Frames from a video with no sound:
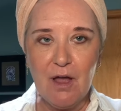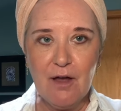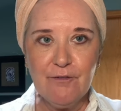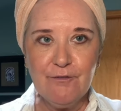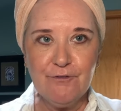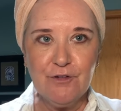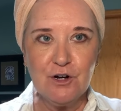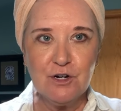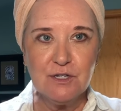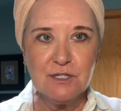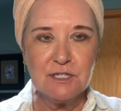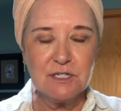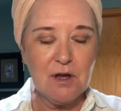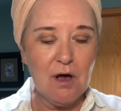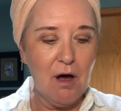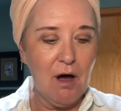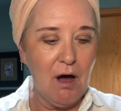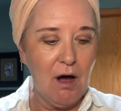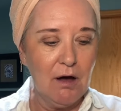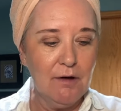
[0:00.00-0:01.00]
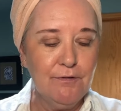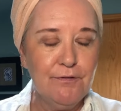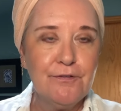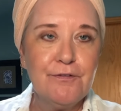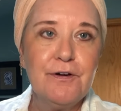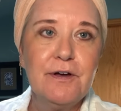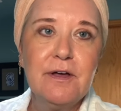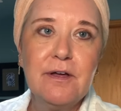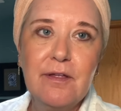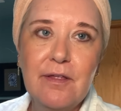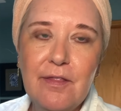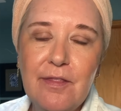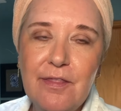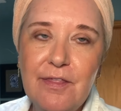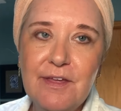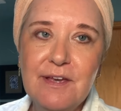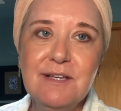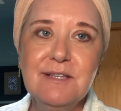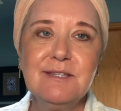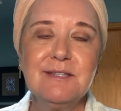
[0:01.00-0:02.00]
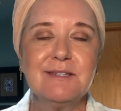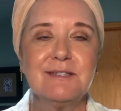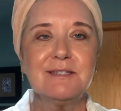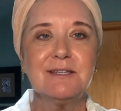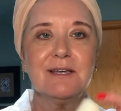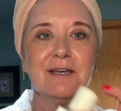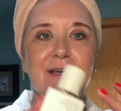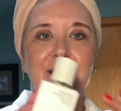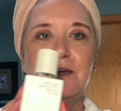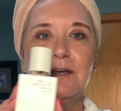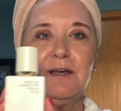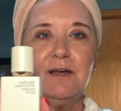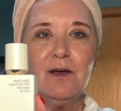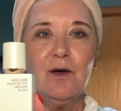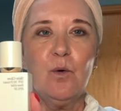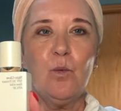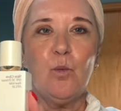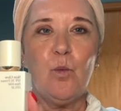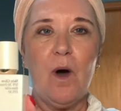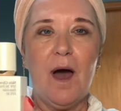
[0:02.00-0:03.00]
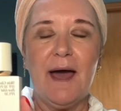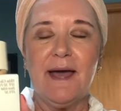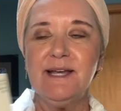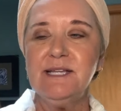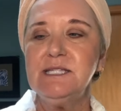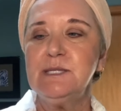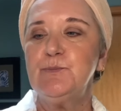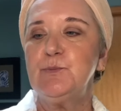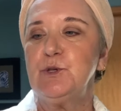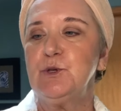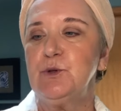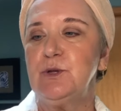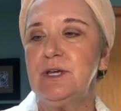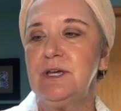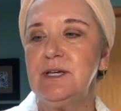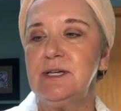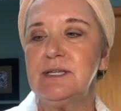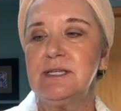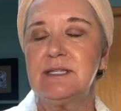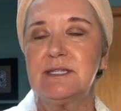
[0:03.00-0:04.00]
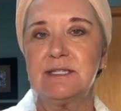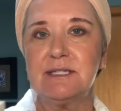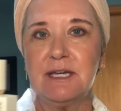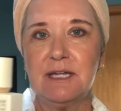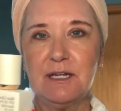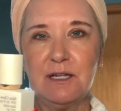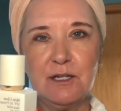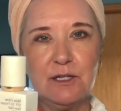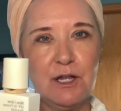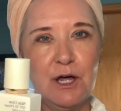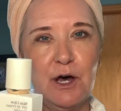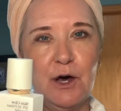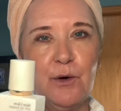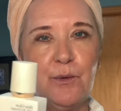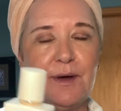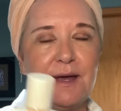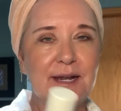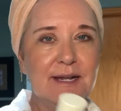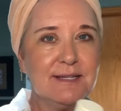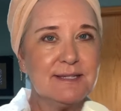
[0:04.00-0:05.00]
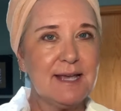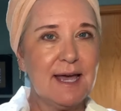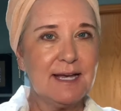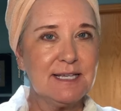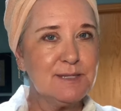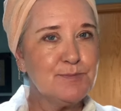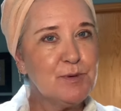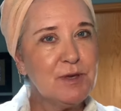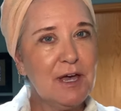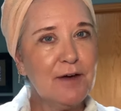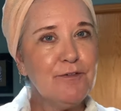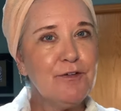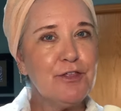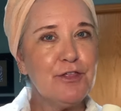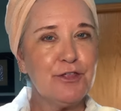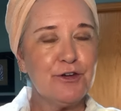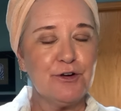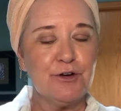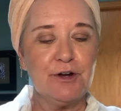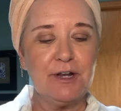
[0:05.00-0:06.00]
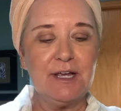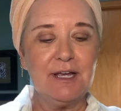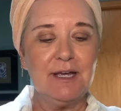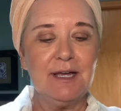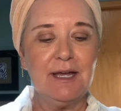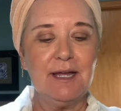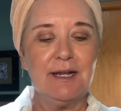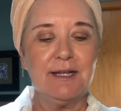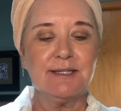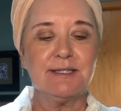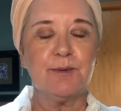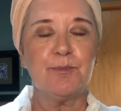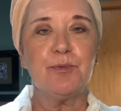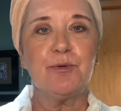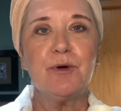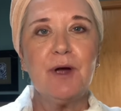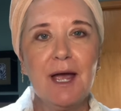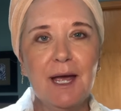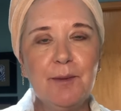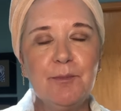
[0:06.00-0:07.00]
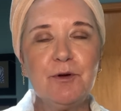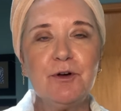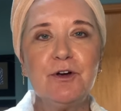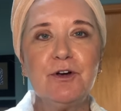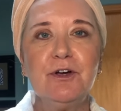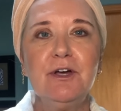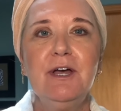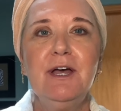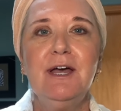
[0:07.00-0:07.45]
First off, this Wise Beauty Skin Glow. It is SPF 30. It is a primer.